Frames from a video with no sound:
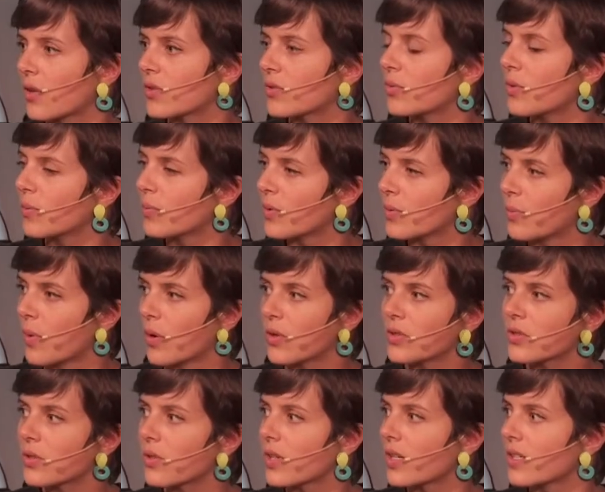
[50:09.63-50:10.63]
to a
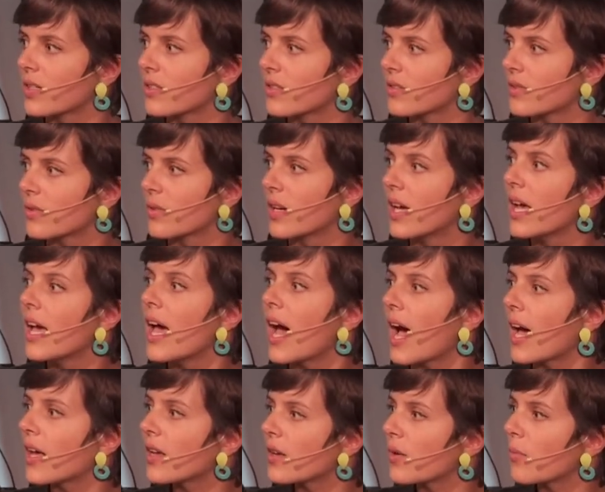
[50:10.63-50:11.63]
promoter
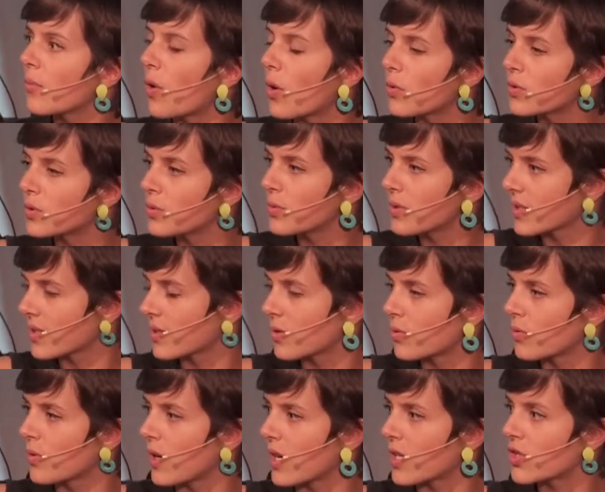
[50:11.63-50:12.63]
I won't do this
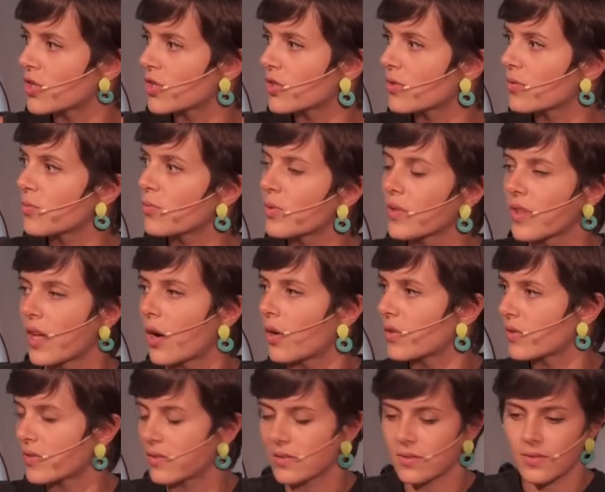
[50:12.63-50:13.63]
curation
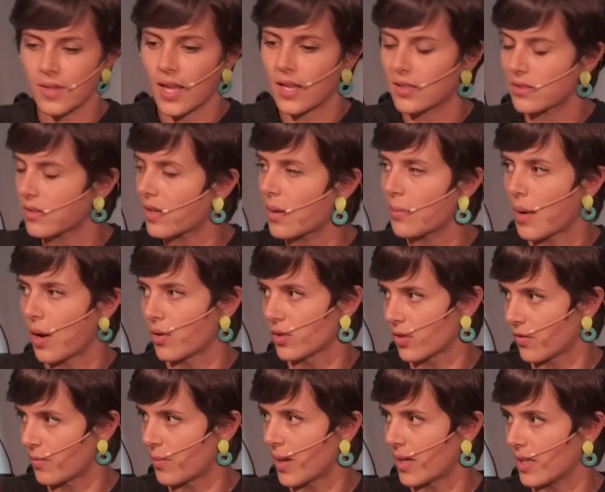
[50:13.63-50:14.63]
without that amount
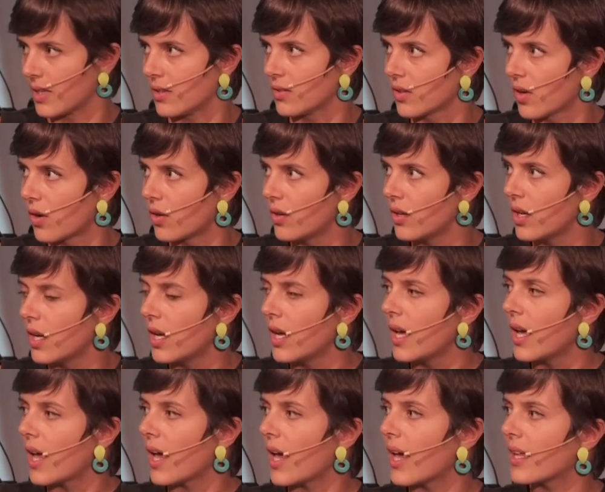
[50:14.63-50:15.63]
of money,
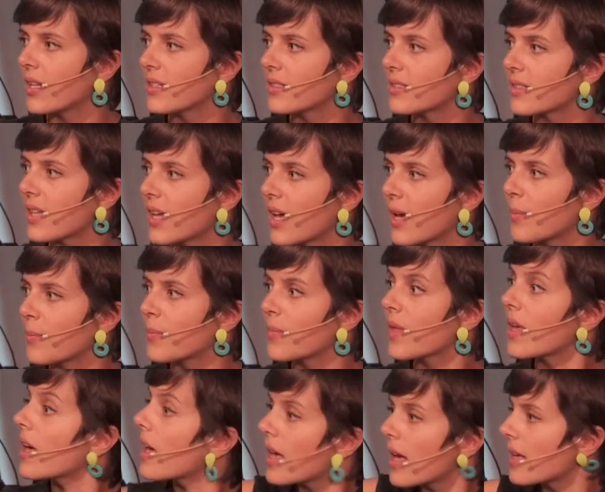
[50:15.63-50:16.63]
And
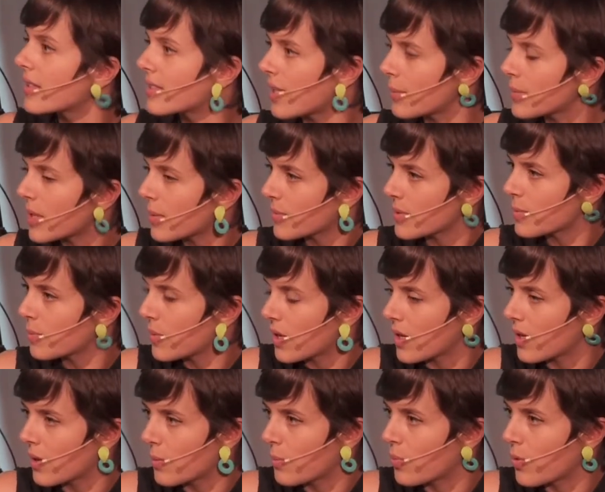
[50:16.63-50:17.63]
sometimes
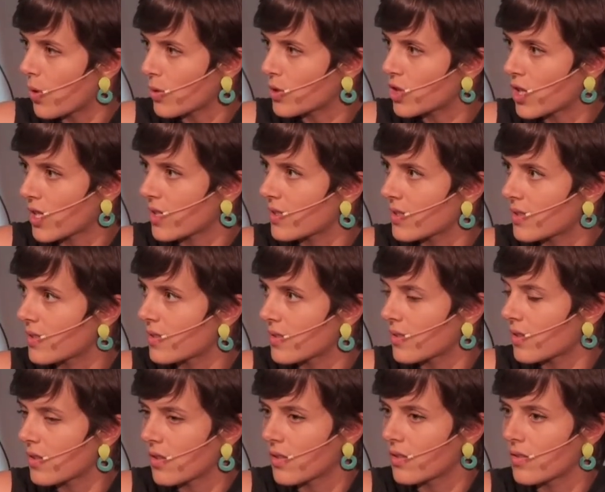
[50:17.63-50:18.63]
projects
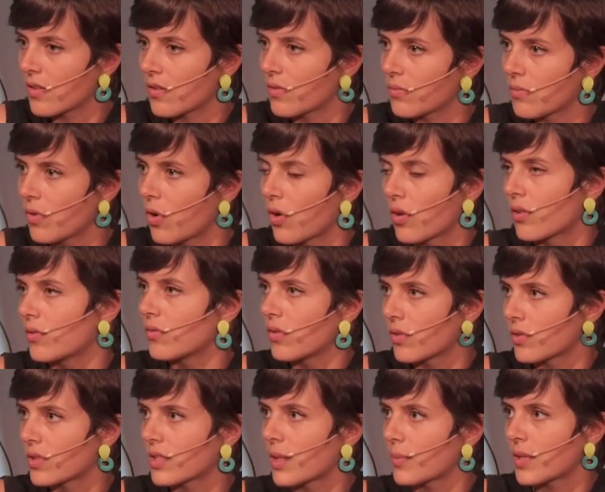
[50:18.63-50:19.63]

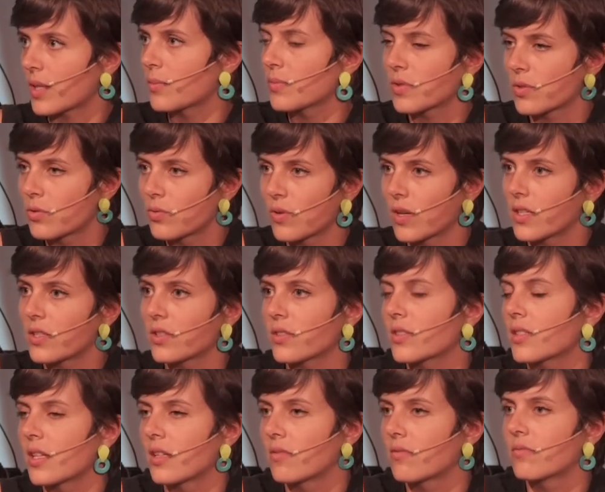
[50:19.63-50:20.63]
or sometimes curators
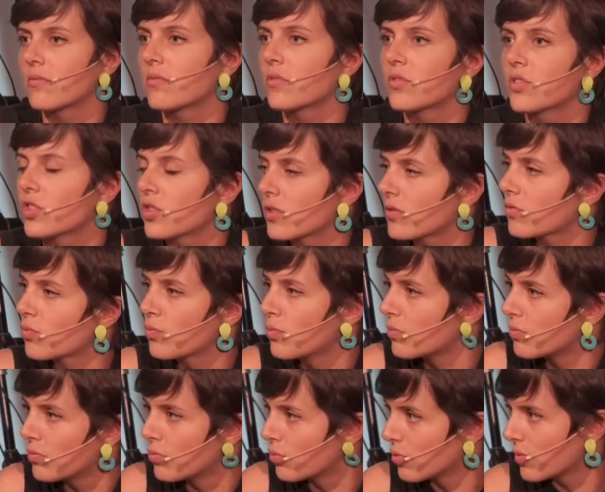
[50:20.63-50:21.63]
then just
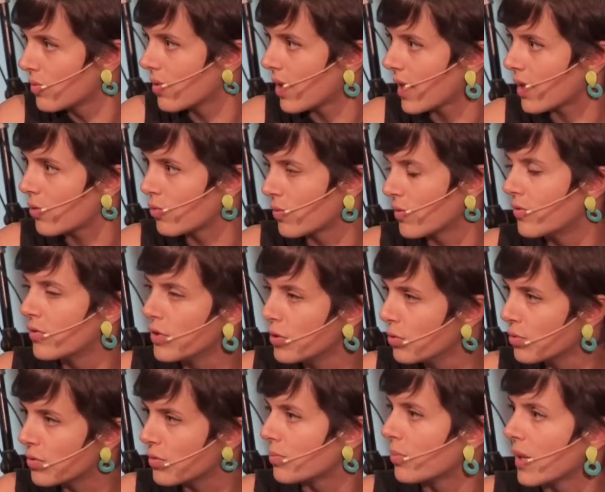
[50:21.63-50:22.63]

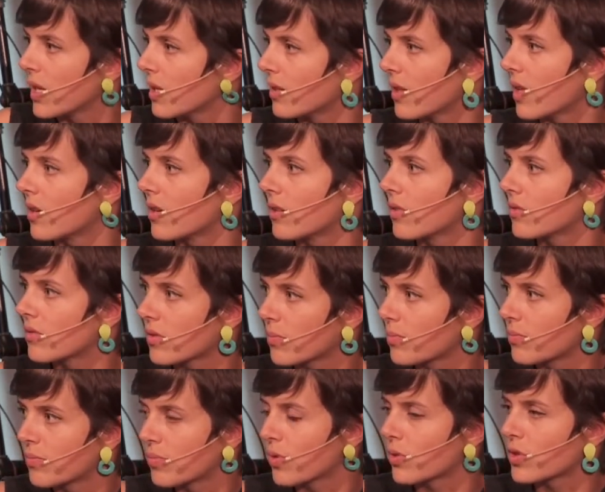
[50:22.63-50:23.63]
refused me. Then the
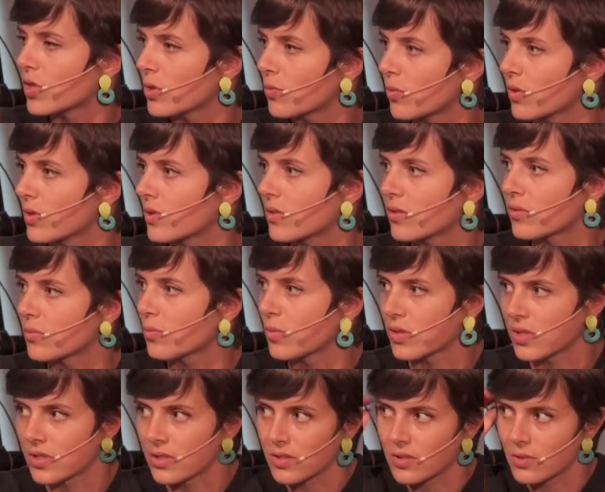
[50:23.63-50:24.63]
project was
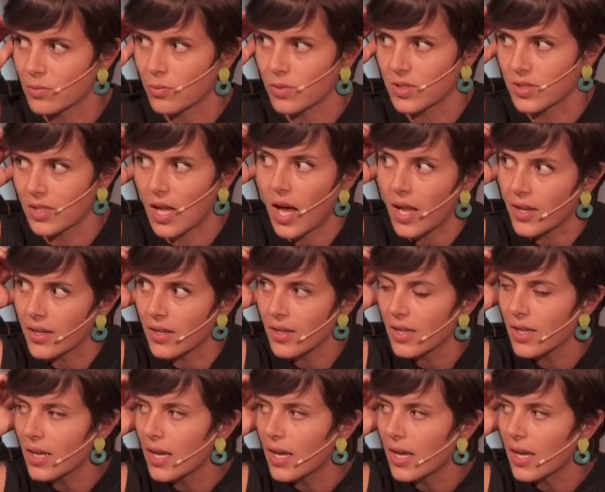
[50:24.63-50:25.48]
done,